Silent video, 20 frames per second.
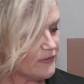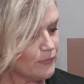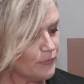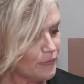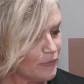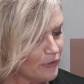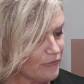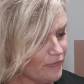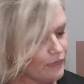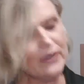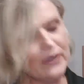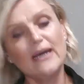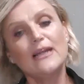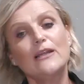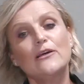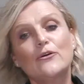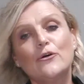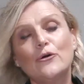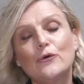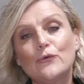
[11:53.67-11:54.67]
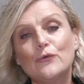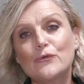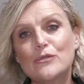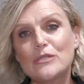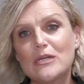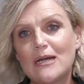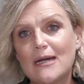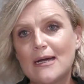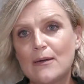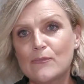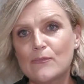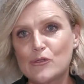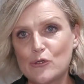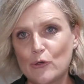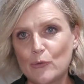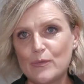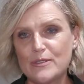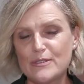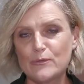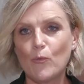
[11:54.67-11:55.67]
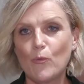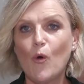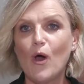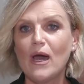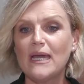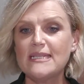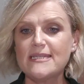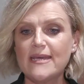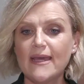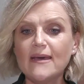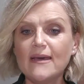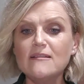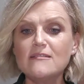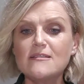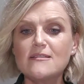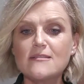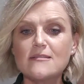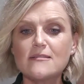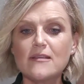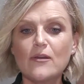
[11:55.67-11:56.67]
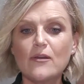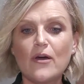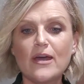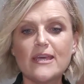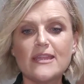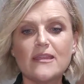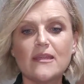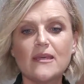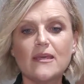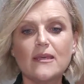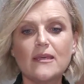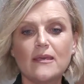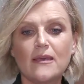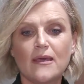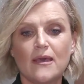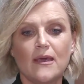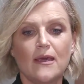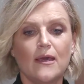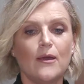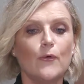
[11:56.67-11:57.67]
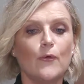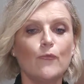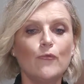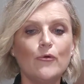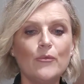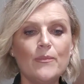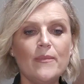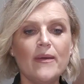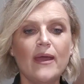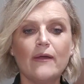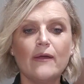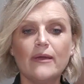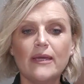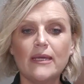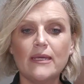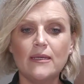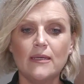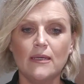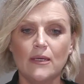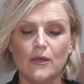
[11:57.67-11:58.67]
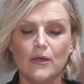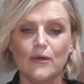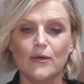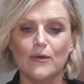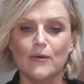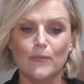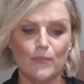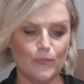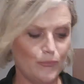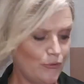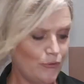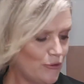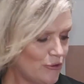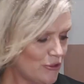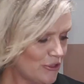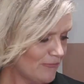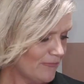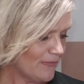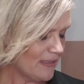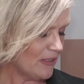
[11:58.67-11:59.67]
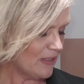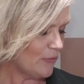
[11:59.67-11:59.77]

beautiful colour called Taubmans White House that I think would marry beautifully